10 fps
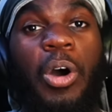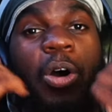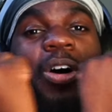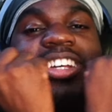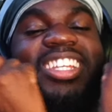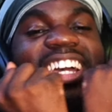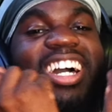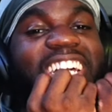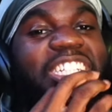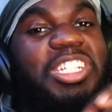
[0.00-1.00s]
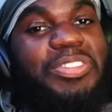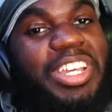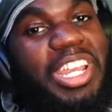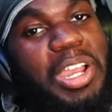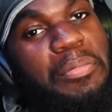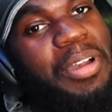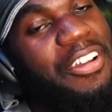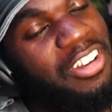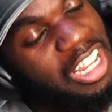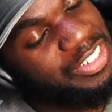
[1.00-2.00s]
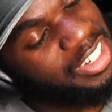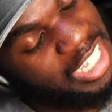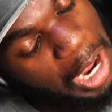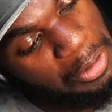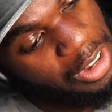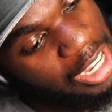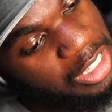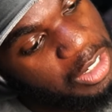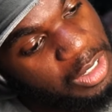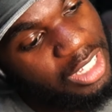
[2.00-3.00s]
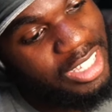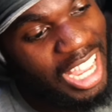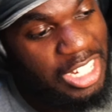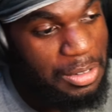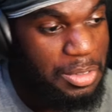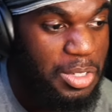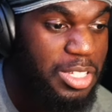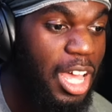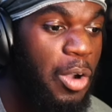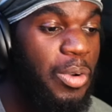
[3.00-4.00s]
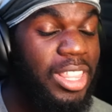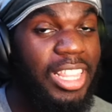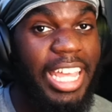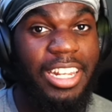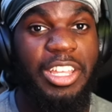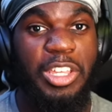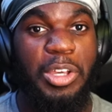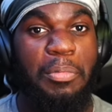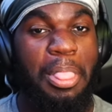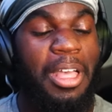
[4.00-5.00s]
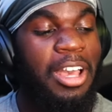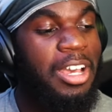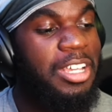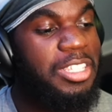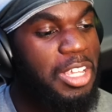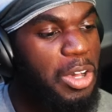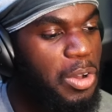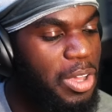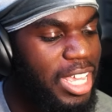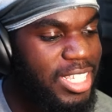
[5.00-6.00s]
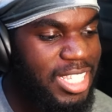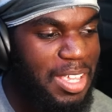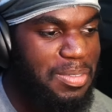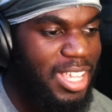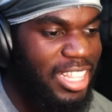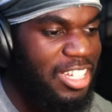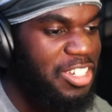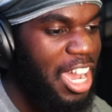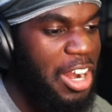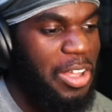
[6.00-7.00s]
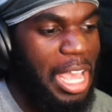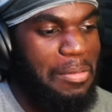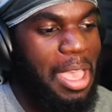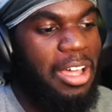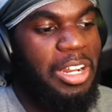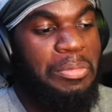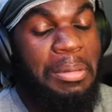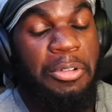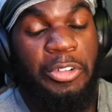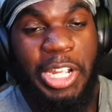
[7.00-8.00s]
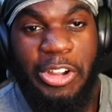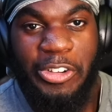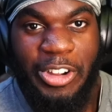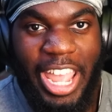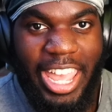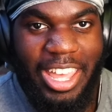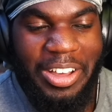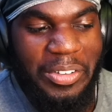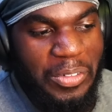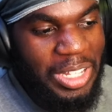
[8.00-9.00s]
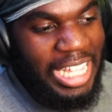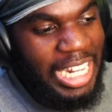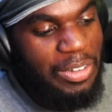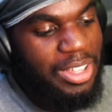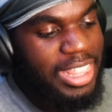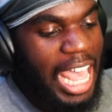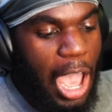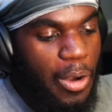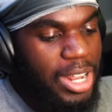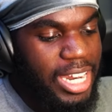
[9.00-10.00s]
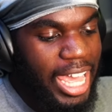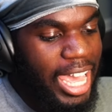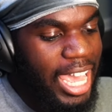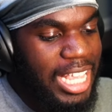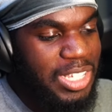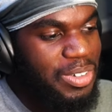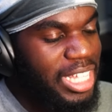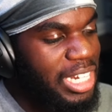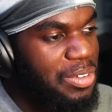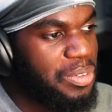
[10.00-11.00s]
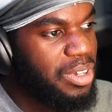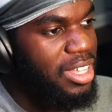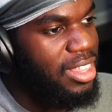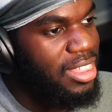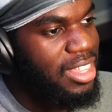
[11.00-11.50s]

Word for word: what is up guys, Chewy here, back in Nashville. Here's react to Let's catch Up new song with Landon Cube. So it seems like they're trying to like, I, mean, I don't know, maybe recreate what they did with Nowadays and what they do with,